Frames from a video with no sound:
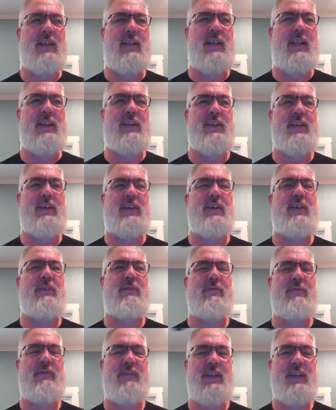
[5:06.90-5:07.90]
is it
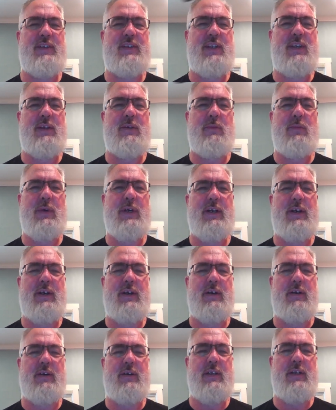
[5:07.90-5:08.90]
convincing
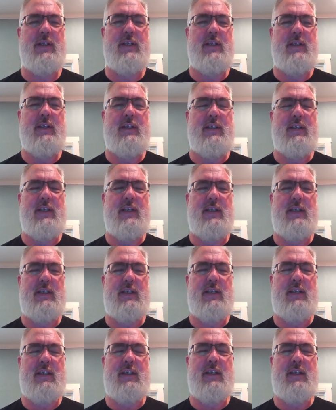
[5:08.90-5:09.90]
where
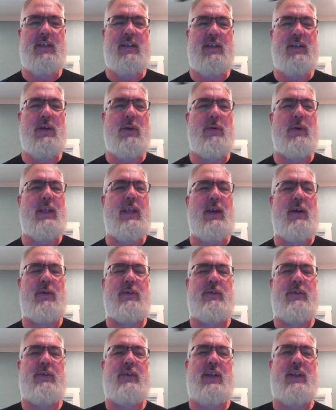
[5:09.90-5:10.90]
a
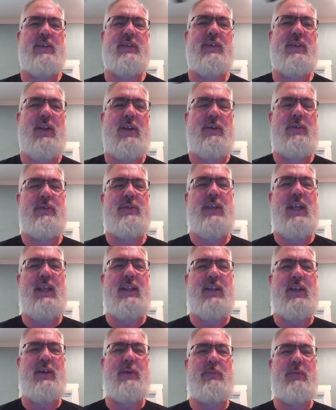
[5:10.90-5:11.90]
character doesn't understand
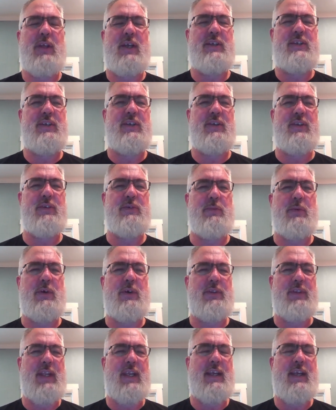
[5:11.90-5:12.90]
the complexity of the
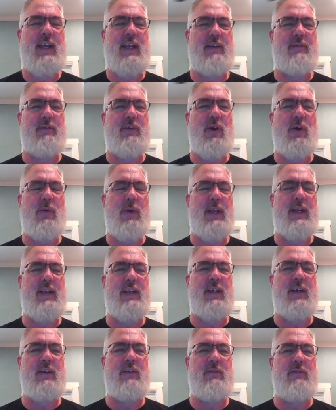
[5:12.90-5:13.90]
world and they kind of go in
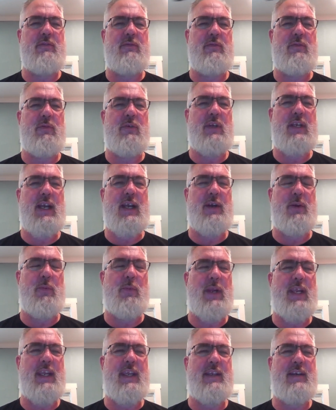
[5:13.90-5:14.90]
and kind of
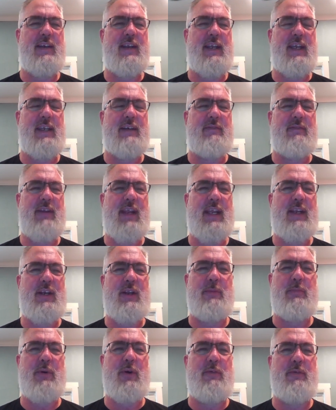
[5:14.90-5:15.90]
wing it and end
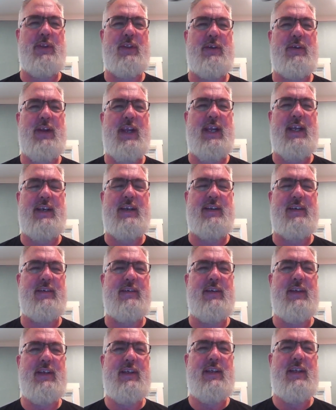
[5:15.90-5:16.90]
up over their head and
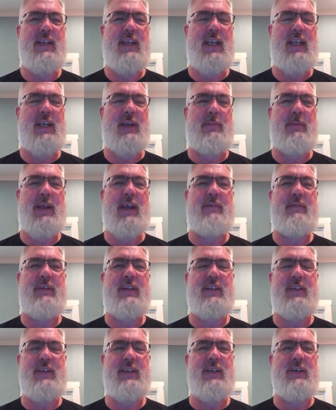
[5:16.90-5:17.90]
end up having
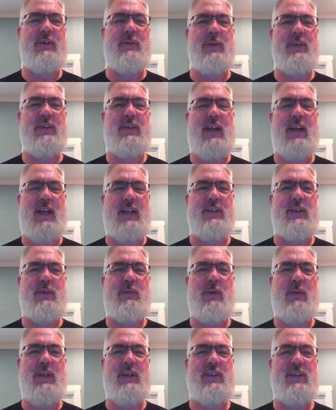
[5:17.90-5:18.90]
to deal with
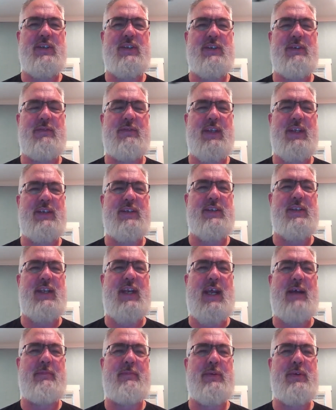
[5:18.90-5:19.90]
consequences of things that
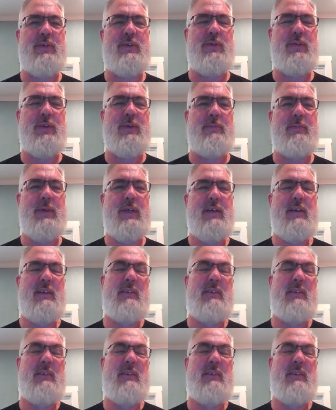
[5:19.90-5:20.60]
happen to them?